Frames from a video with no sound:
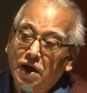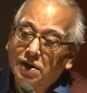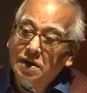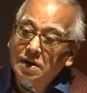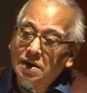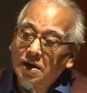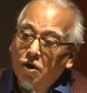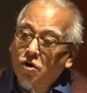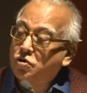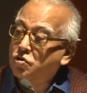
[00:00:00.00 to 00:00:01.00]

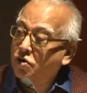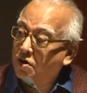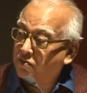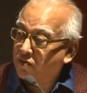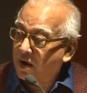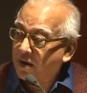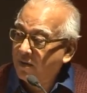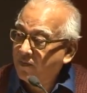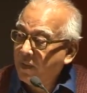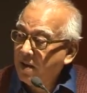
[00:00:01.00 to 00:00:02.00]
Making orthography.
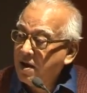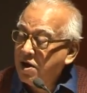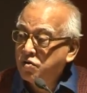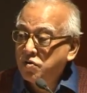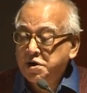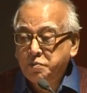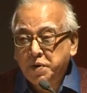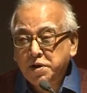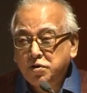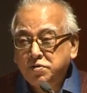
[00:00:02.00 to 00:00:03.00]
It will
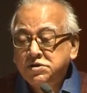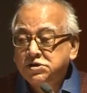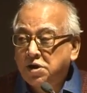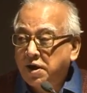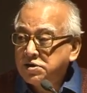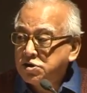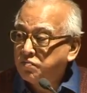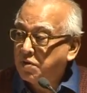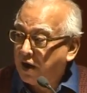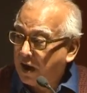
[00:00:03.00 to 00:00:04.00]
depend on the
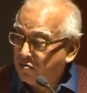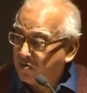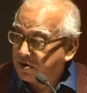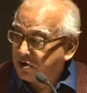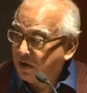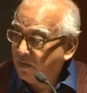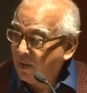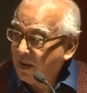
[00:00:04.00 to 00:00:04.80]
size of the language.